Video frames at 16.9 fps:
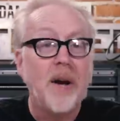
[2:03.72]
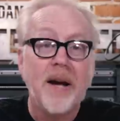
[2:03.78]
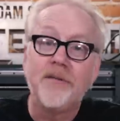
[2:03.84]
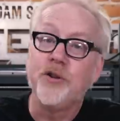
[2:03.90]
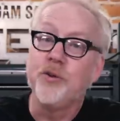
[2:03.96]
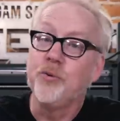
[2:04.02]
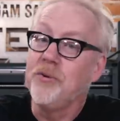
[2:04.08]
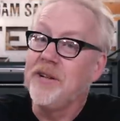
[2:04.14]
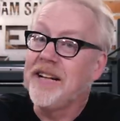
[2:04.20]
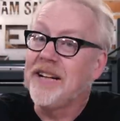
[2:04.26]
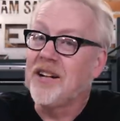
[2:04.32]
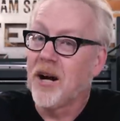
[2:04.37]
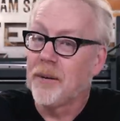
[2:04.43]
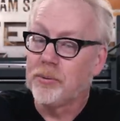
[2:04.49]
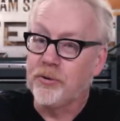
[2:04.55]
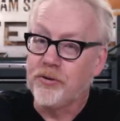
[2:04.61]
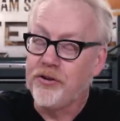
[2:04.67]
have a unique
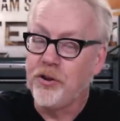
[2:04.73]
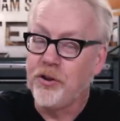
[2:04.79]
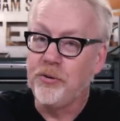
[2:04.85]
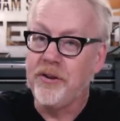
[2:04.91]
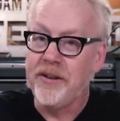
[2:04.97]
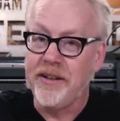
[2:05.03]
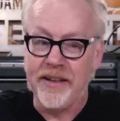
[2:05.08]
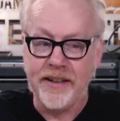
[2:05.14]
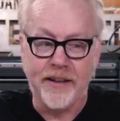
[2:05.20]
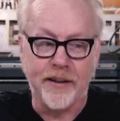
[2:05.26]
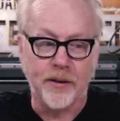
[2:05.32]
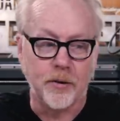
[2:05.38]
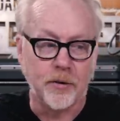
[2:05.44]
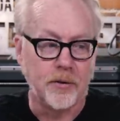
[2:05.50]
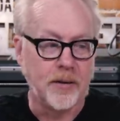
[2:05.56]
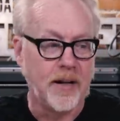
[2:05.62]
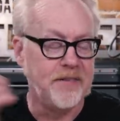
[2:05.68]
opportunity
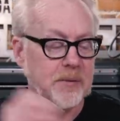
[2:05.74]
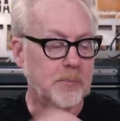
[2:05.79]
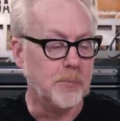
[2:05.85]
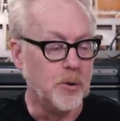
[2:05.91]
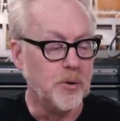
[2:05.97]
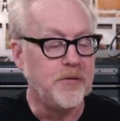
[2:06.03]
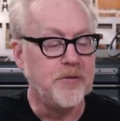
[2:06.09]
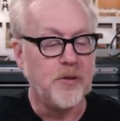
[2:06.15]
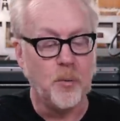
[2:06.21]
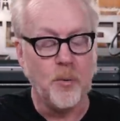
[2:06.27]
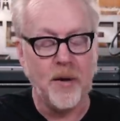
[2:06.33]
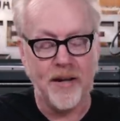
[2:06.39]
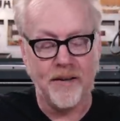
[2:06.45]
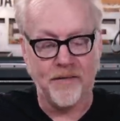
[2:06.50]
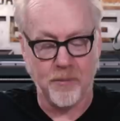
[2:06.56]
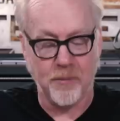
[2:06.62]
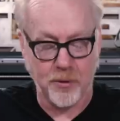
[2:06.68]
here, having moved
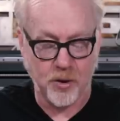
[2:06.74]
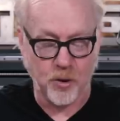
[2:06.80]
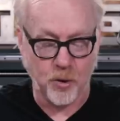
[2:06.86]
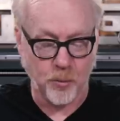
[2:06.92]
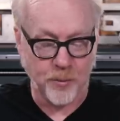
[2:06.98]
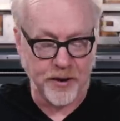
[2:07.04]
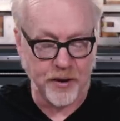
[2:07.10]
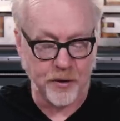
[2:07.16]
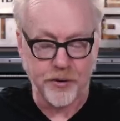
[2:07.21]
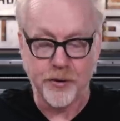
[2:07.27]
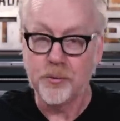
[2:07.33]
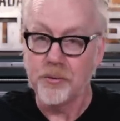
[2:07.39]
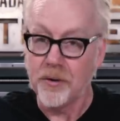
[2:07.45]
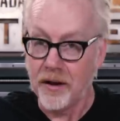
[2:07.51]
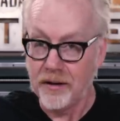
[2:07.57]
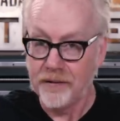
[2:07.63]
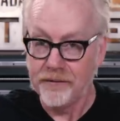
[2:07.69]
away from a career you
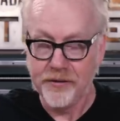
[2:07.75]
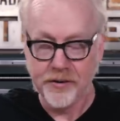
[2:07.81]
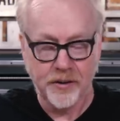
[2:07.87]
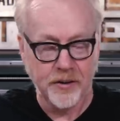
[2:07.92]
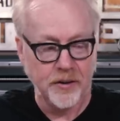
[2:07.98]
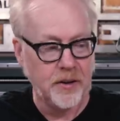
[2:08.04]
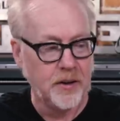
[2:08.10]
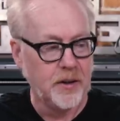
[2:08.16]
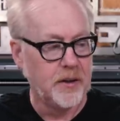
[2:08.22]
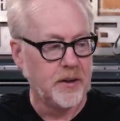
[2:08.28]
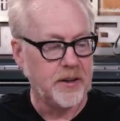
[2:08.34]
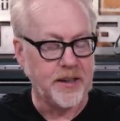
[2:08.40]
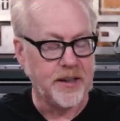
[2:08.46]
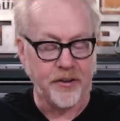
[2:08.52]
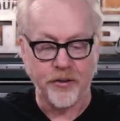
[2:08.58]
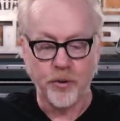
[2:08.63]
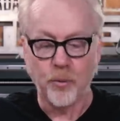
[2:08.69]
loved
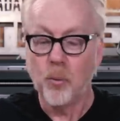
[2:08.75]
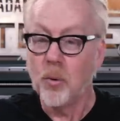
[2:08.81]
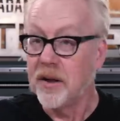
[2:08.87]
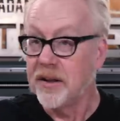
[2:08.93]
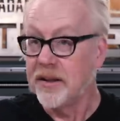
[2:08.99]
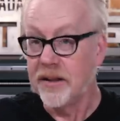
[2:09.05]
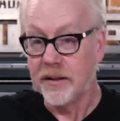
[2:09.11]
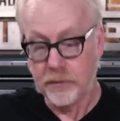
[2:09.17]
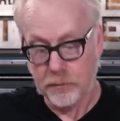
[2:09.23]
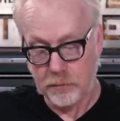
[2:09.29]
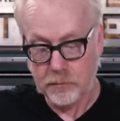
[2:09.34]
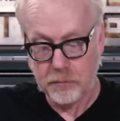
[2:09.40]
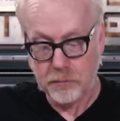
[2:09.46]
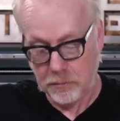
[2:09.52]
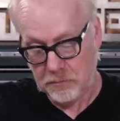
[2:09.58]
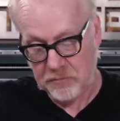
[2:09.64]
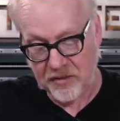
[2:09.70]
into one that
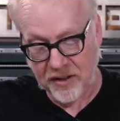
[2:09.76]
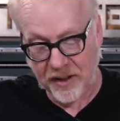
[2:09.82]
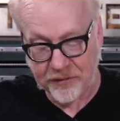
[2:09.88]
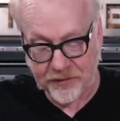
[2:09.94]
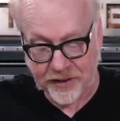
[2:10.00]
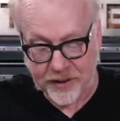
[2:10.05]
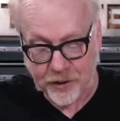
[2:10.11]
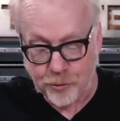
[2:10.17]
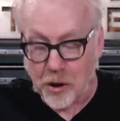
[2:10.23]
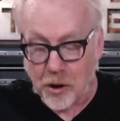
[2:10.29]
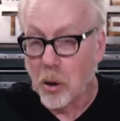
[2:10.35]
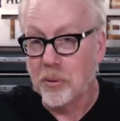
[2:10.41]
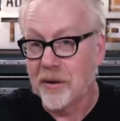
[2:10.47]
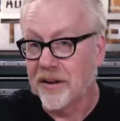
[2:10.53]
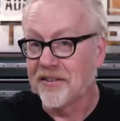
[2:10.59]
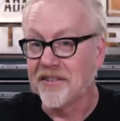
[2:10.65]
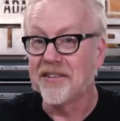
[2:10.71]
sounds like you
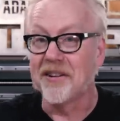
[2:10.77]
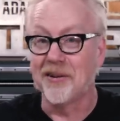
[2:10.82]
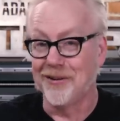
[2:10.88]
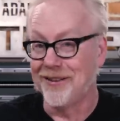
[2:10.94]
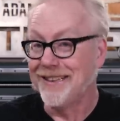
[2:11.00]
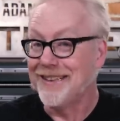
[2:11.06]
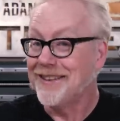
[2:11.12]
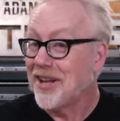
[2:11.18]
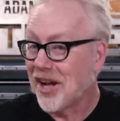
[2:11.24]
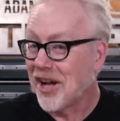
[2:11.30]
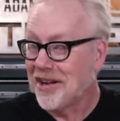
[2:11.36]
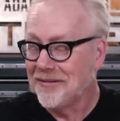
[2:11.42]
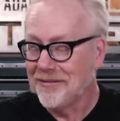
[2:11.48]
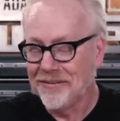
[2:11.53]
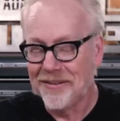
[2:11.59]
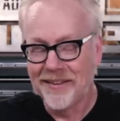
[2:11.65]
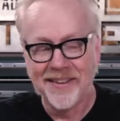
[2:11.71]
don't necessarily
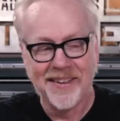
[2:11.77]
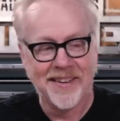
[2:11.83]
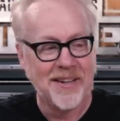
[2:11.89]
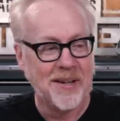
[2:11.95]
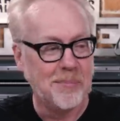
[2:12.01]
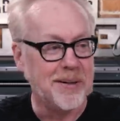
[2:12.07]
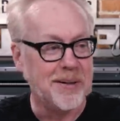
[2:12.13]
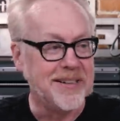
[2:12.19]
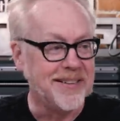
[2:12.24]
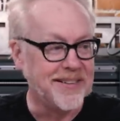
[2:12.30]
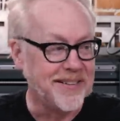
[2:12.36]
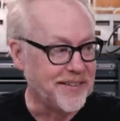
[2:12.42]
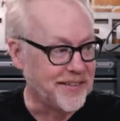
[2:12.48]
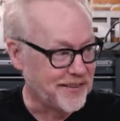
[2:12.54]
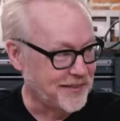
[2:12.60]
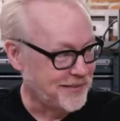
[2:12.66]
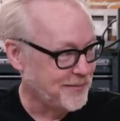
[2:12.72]
love, but it
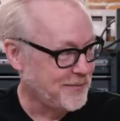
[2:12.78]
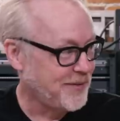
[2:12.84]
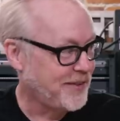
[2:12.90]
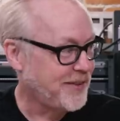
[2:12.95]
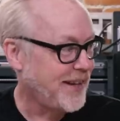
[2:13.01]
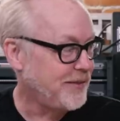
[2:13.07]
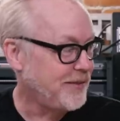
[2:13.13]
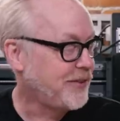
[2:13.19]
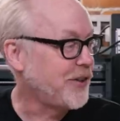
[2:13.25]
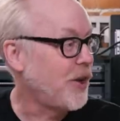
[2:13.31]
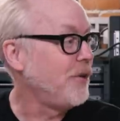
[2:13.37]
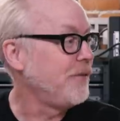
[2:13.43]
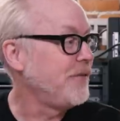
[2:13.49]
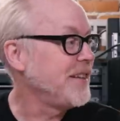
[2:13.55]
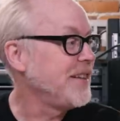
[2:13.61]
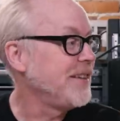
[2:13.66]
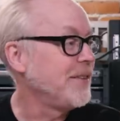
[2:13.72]
is
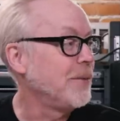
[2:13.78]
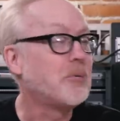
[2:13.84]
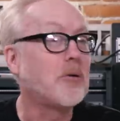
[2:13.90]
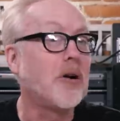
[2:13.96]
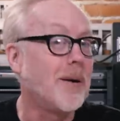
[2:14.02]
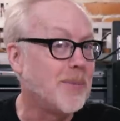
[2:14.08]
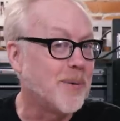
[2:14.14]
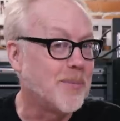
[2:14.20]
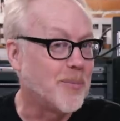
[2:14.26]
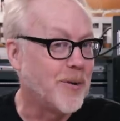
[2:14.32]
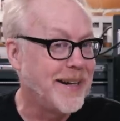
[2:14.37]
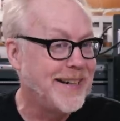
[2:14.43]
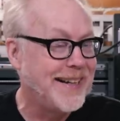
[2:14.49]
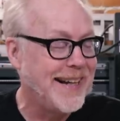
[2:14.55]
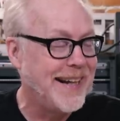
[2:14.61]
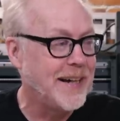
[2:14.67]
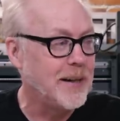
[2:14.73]
solving the problem
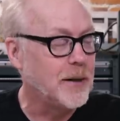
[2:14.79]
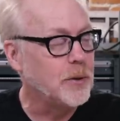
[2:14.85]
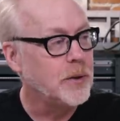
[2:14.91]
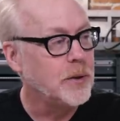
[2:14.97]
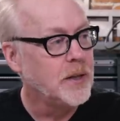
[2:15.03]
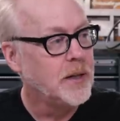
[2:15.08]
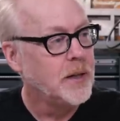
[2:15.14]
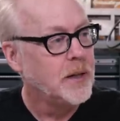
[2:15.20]
right now.